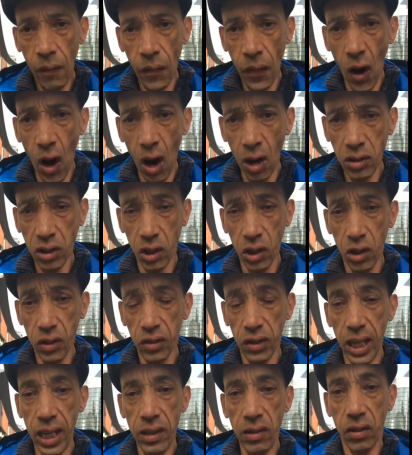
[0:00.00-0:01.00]
force
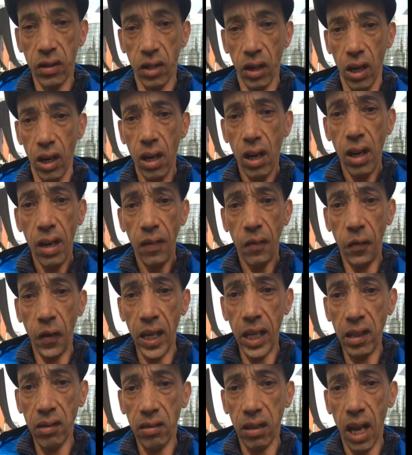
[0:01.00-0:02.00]
us into
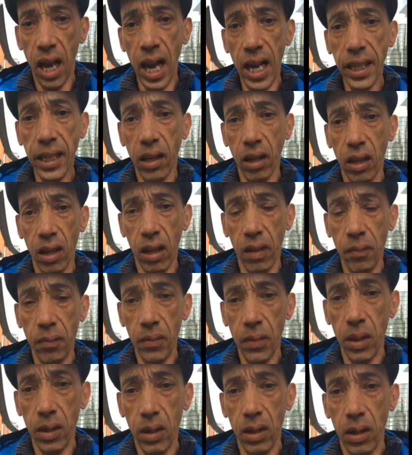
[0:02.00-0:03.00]
things like
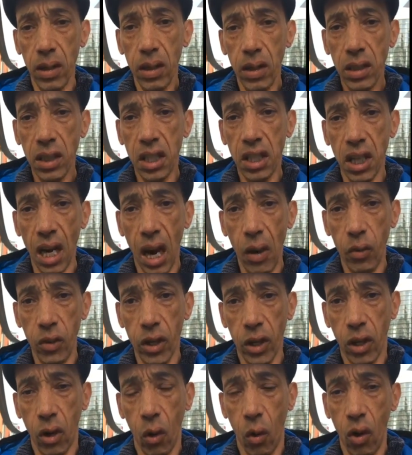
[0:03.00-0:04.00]

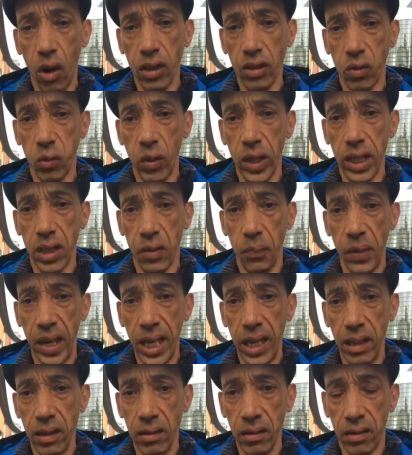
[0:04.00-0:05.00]
Sharia courts, which
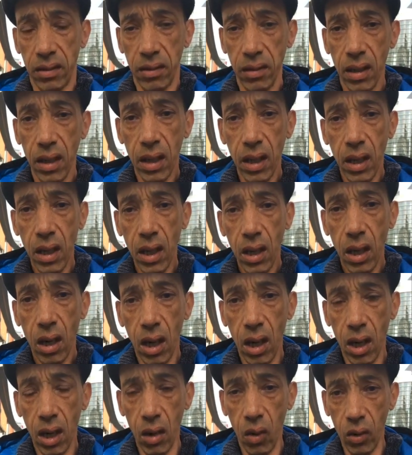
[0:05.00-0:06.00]
means
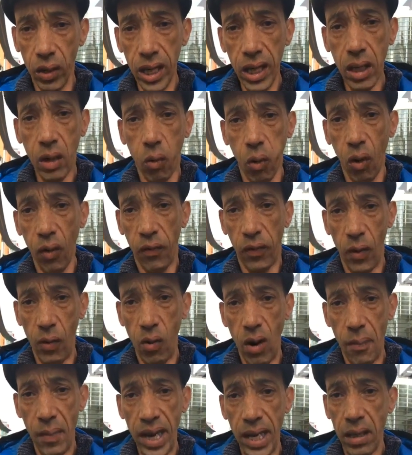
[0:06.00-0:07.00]
unequal for
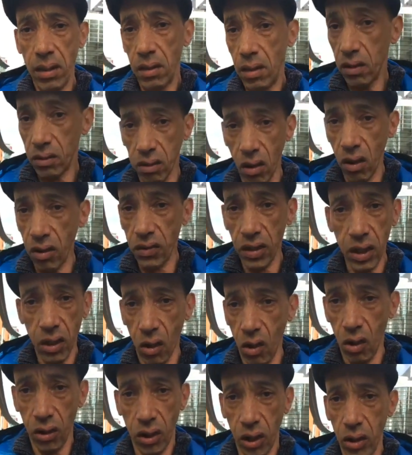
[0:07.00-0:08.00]
women. As long as they
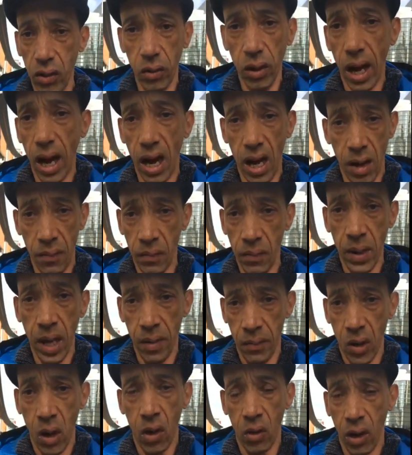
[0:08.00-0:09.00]
don't do that,
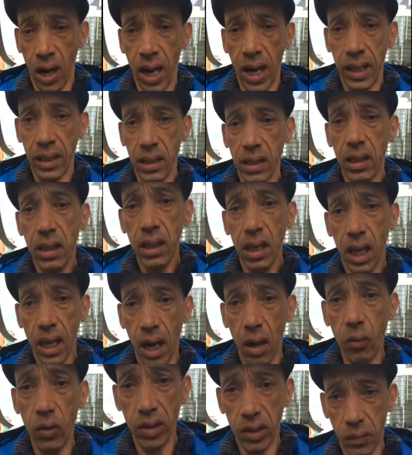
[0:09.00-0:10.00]
I'm all right, and
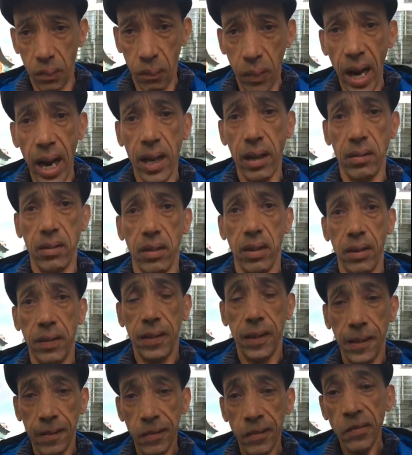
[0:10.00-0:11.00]
I'll respect.
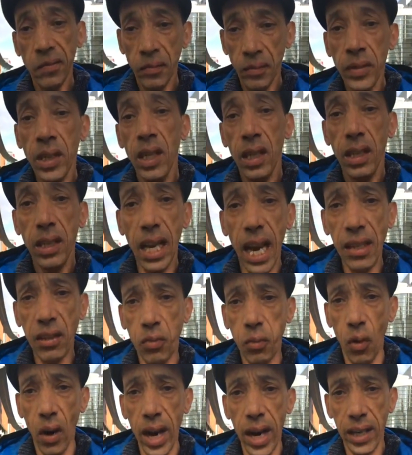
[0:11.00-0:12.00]

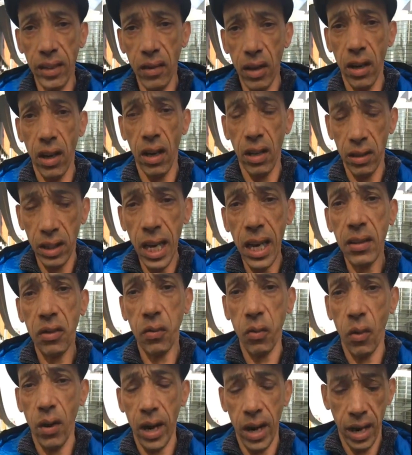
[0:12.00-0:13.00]
Yes, Rick.
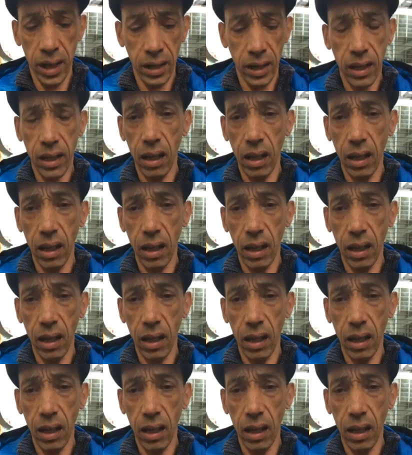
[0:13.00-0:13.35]
Yes, Rick.